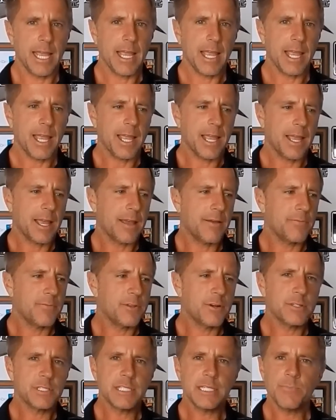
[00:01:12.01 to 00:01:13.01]
And
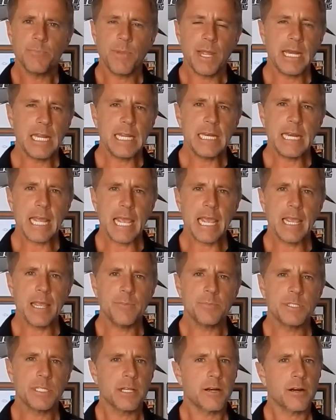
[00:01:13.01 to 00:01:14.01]
there's many
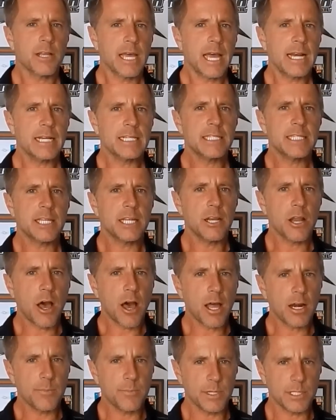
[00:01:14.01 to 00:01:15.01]
names that are kind of
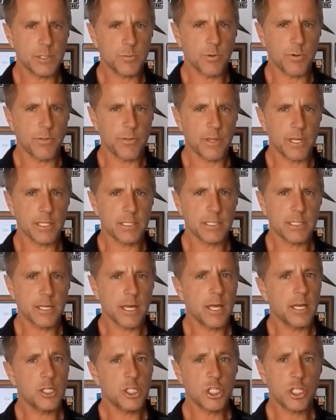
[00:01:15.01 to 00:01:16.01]
synonymous with this.
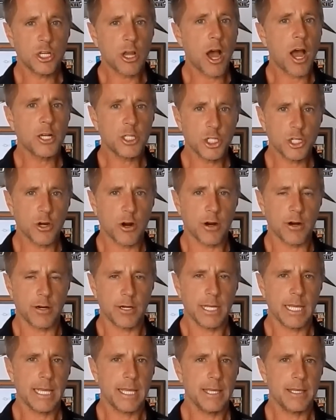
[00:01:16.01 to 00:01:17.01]
Scotchgard
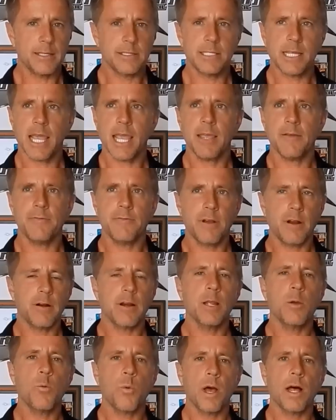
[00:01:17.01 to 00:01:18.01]
is a
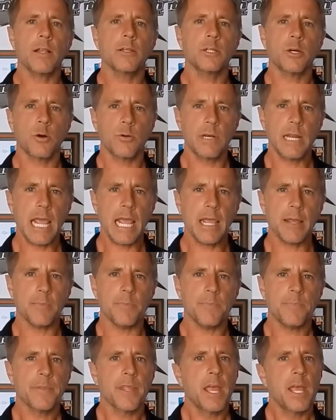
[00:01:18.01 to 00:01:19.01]
very well-known name.
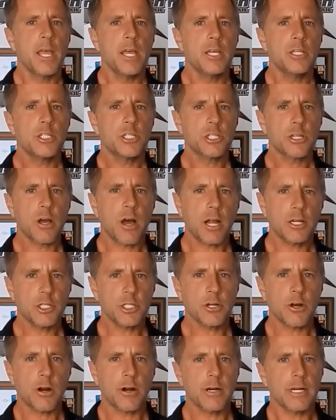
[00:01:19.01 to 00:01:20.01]

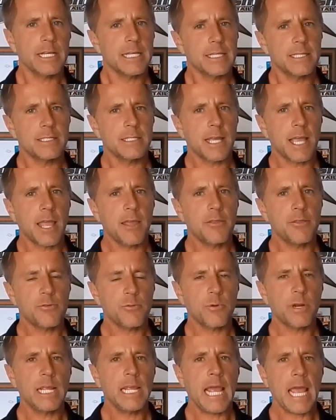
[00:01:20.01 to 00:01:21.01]
Scotchgard is a
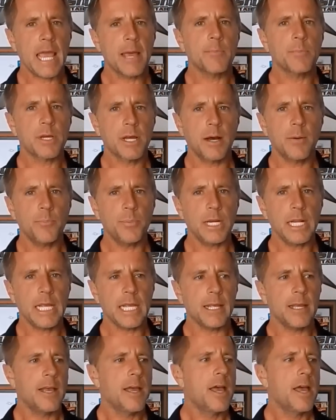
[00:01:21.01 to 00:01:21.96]
3M company.